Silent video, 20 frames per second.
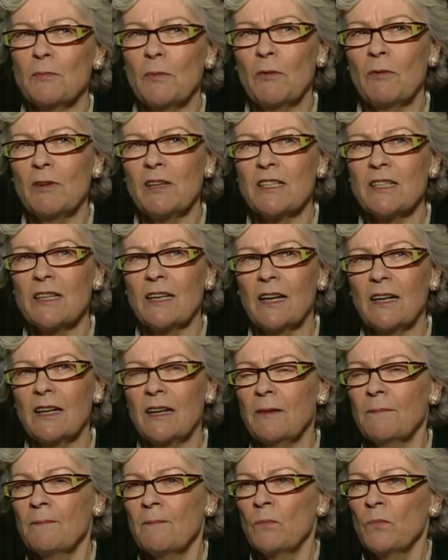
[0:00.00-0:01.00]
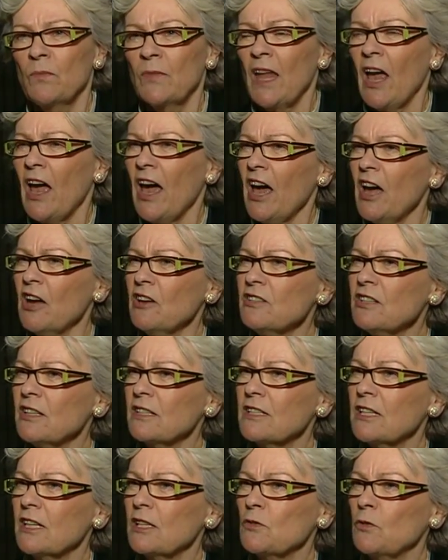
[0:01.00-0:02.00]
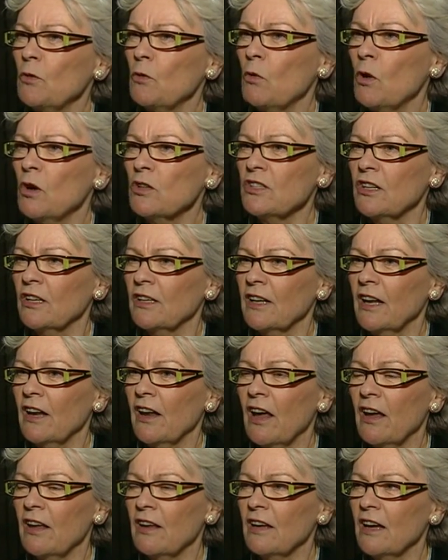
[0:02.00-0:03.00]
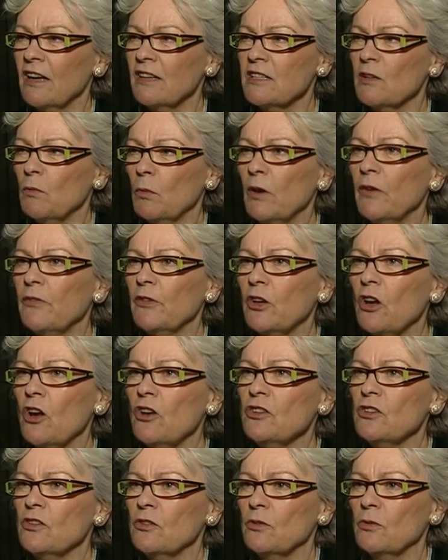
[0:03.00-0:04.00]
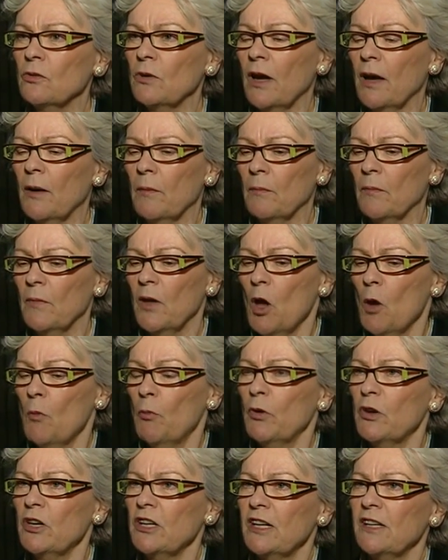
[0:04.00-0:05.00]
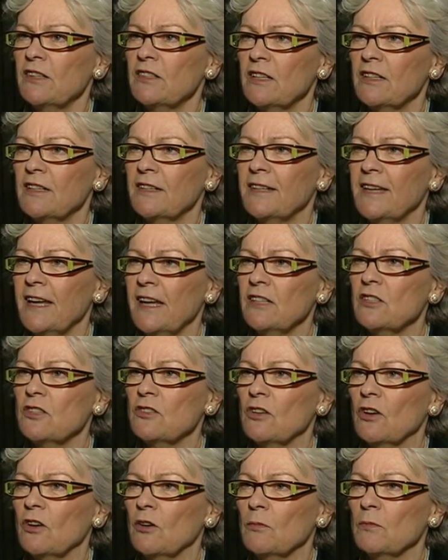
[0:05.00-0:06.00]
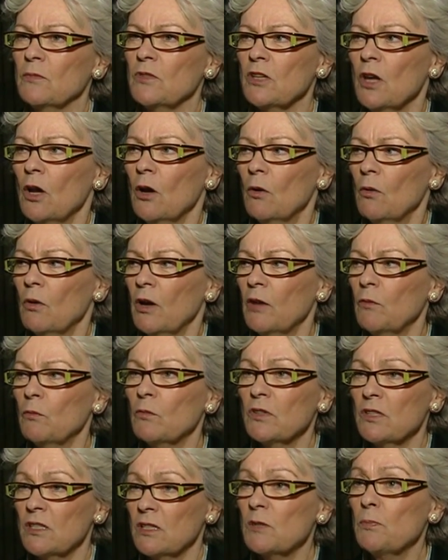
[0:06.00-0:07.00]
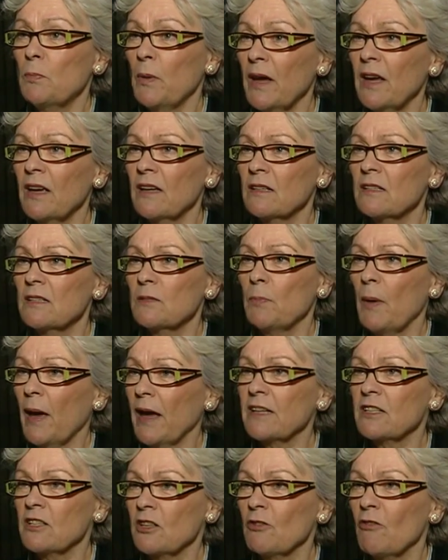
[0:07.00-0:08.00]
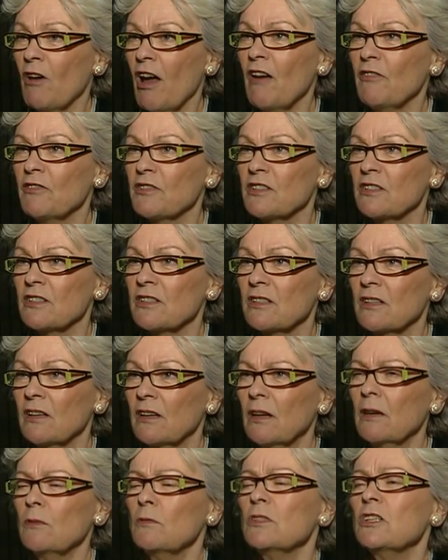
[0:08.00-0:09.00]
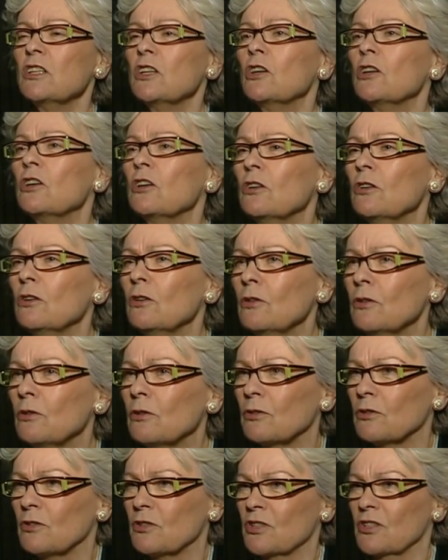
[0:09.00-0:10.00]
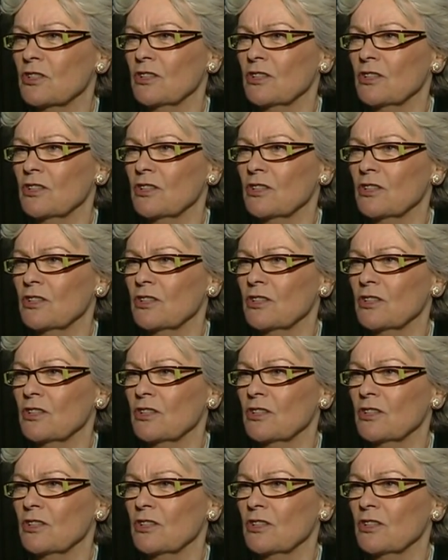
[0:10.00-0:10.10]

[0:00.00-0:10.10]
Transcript: to me recently, now how successful was it? And I said, well, if you're going to put it into today's terms, it was as big as Pack to the Rafters. It was huge.